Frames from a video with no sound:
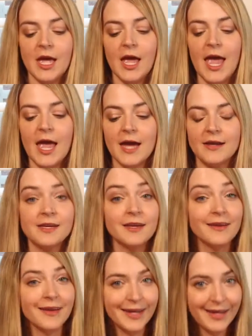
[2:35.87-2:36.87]
And
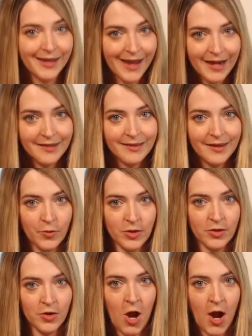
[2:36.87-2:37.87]
connecting
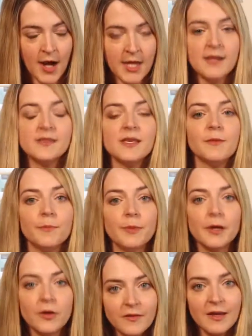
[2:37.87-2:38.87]
with your audience and
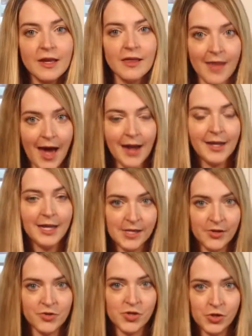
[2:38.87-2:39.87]
building that
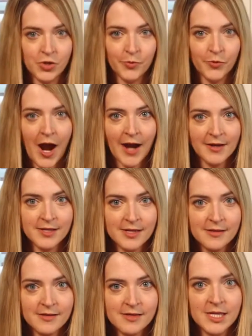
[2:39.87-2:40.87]
into your
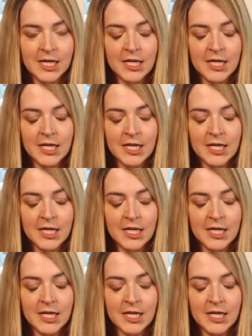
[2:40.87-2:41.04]
practice.